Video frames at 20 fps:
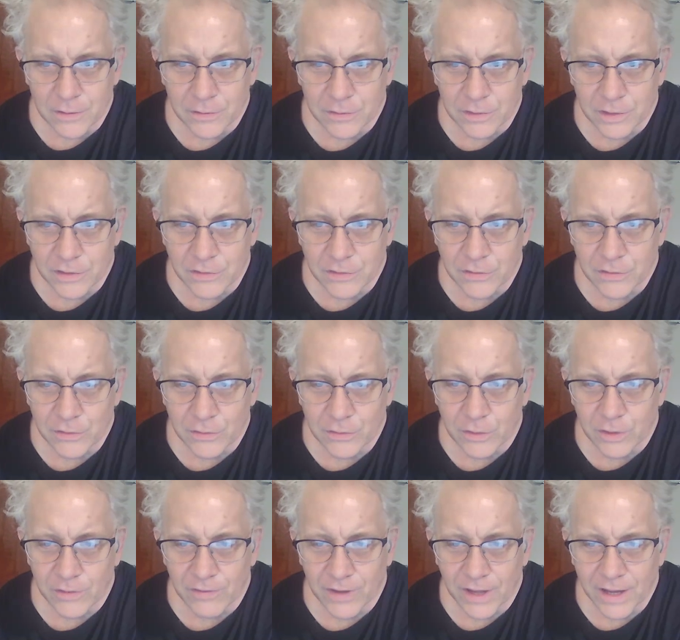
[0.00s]
There's these
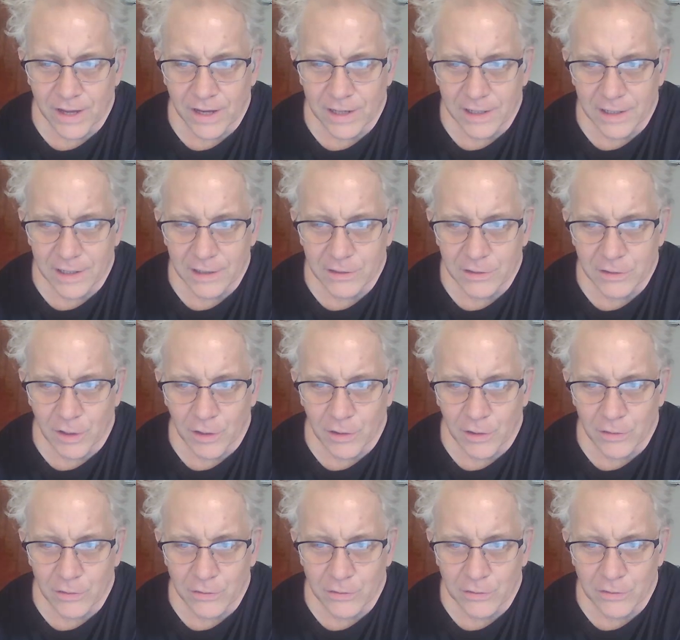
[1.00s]
sort of
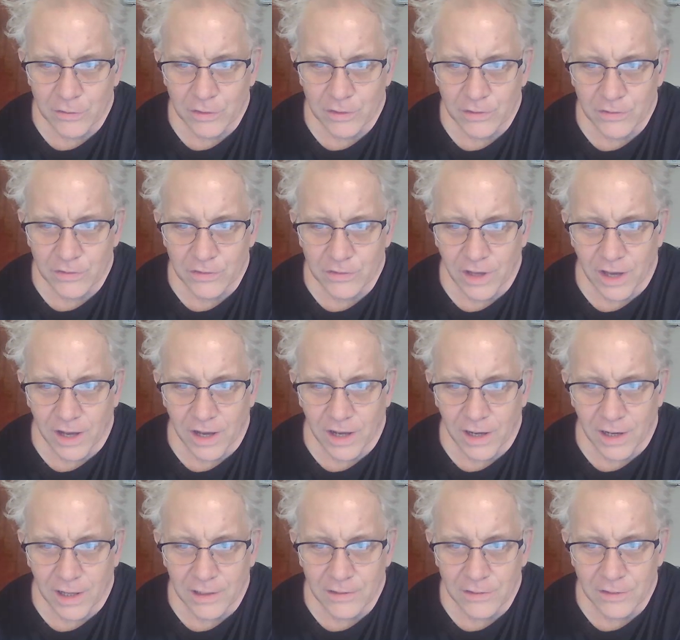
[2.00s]
anecdotes and
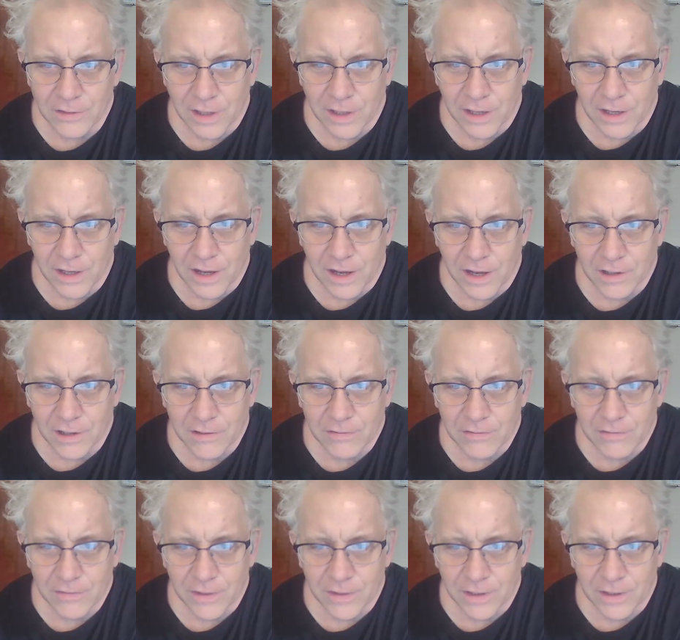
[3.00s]
asides.
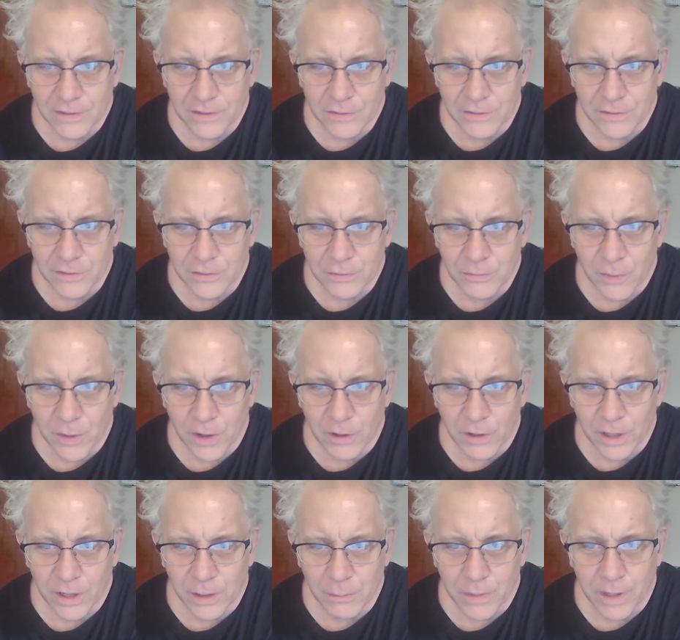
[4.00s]
Huck Finn
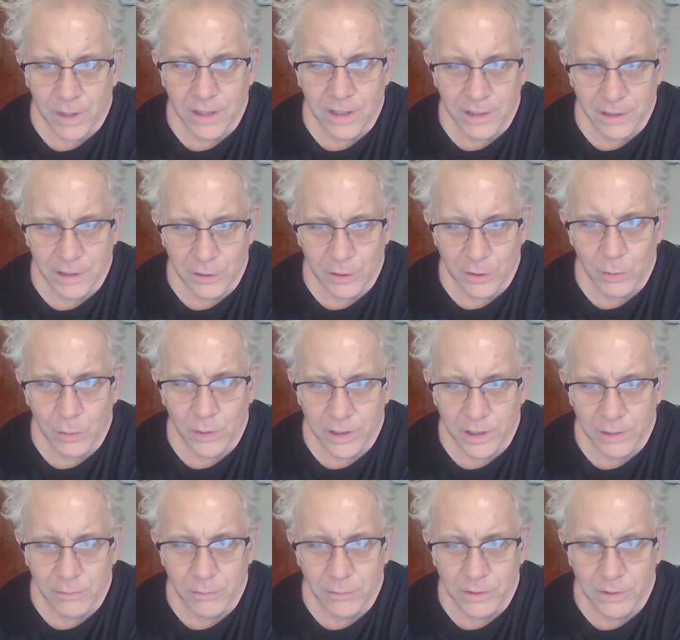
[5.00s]
swearing, but he knew
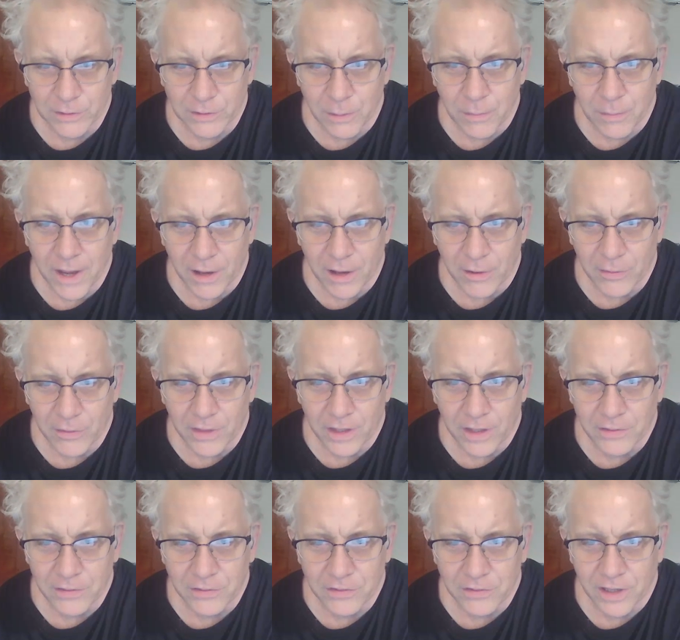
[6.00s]
what he was
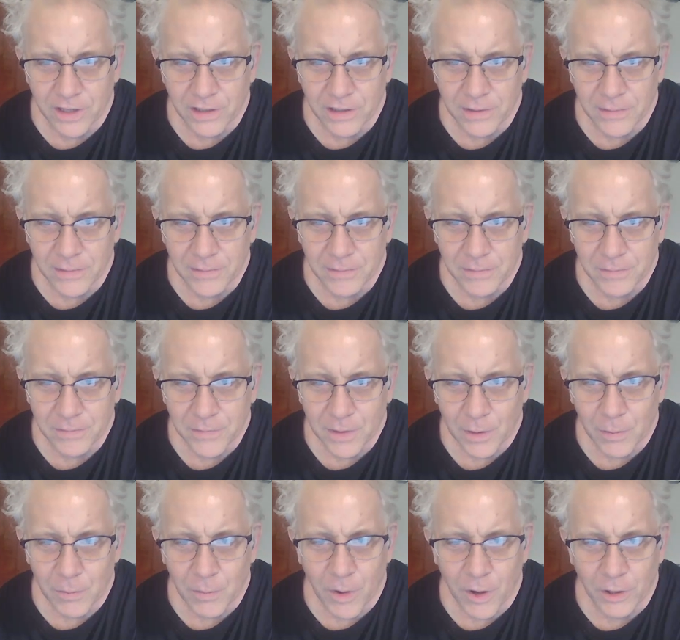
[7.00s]
about, they say.
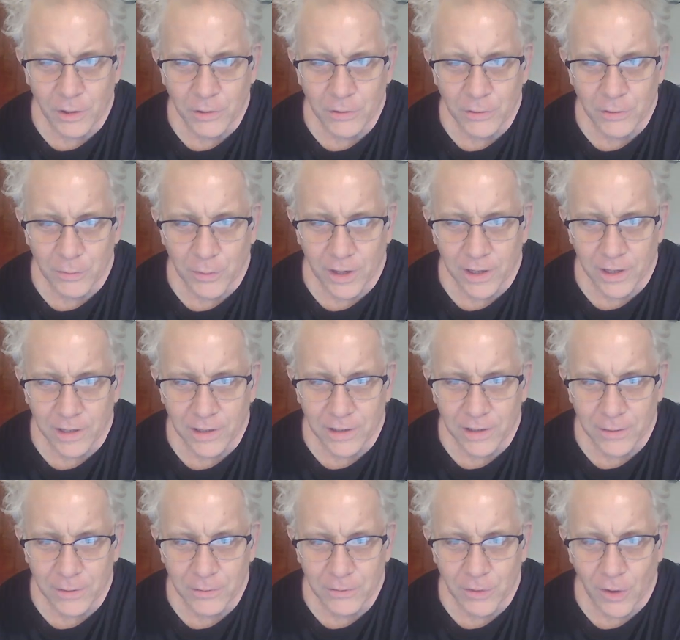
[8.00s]
Mark
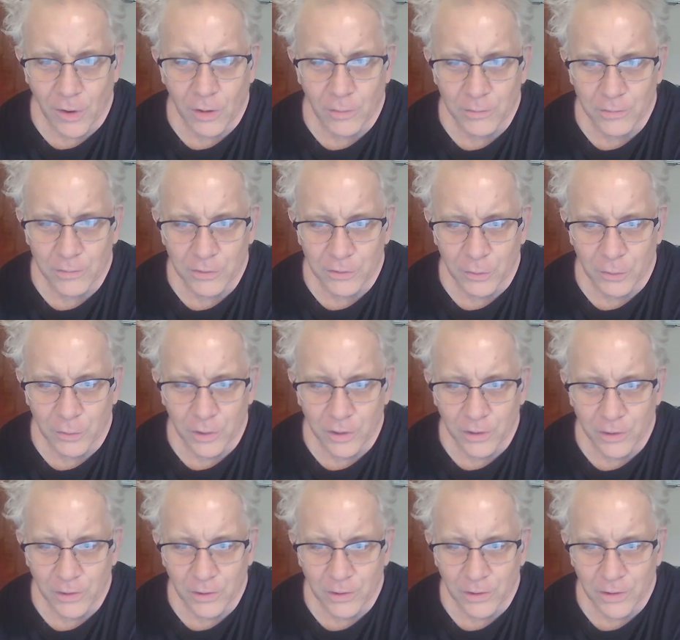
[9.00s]
Twain or Tom
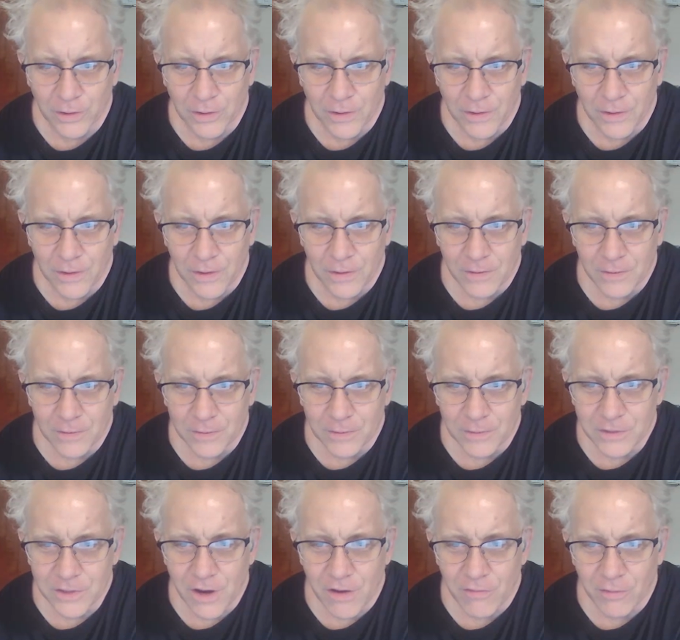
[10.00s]
Sawyer,
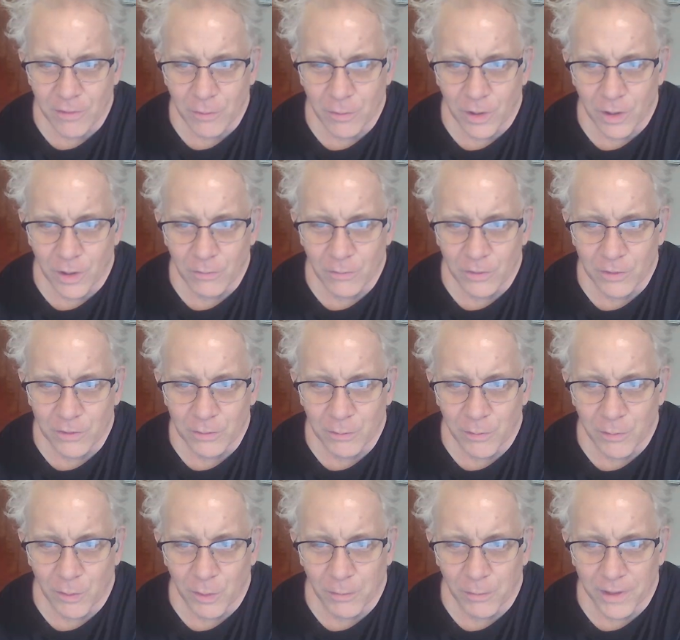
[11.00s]
whichever one
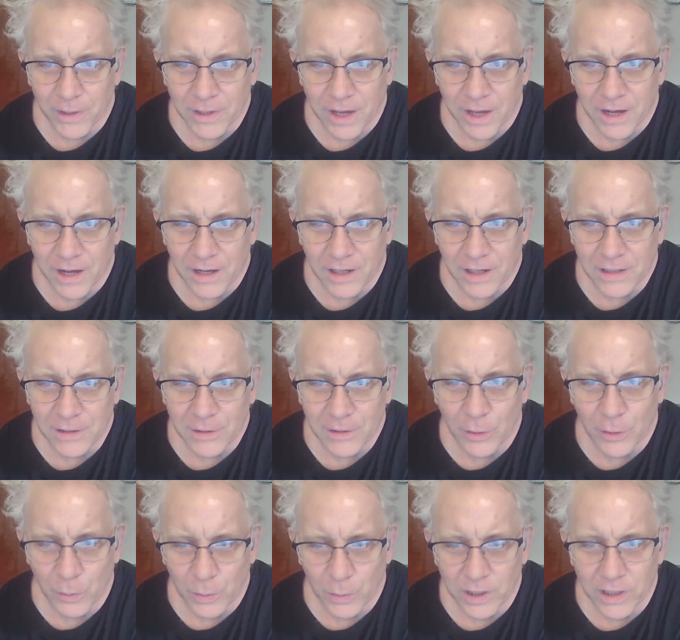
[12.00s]
was more benign,
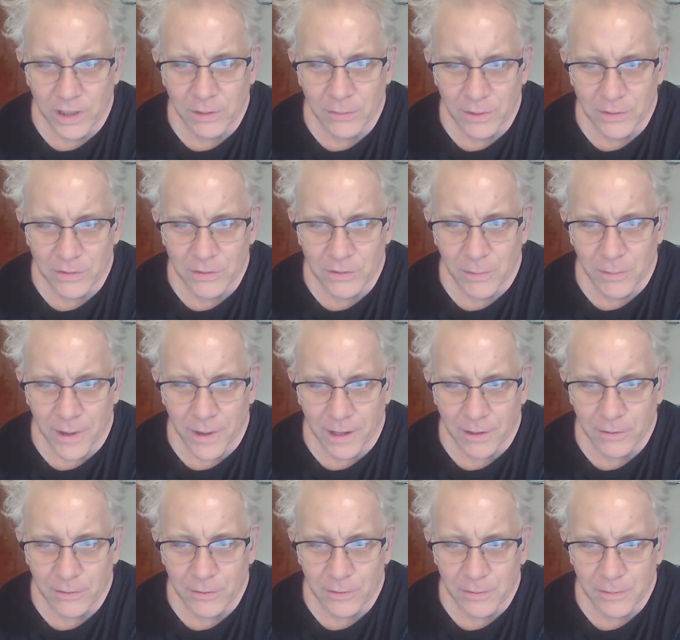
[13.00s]
knew what he was
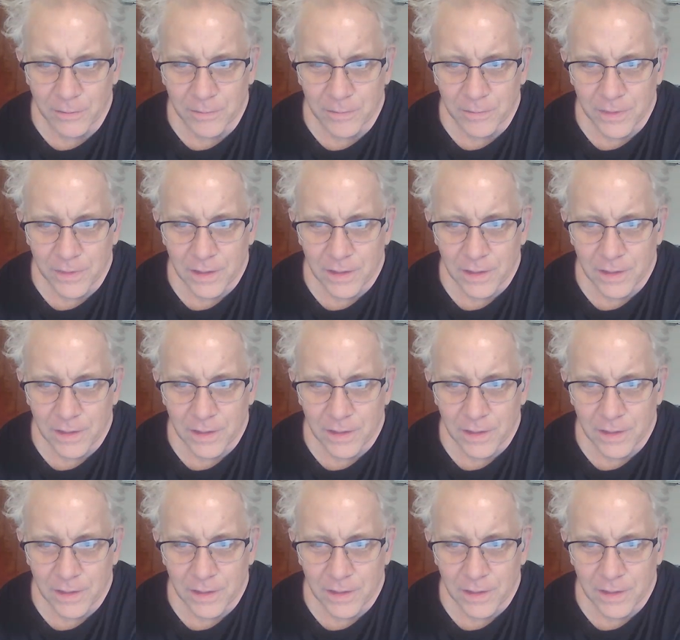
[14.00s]
about.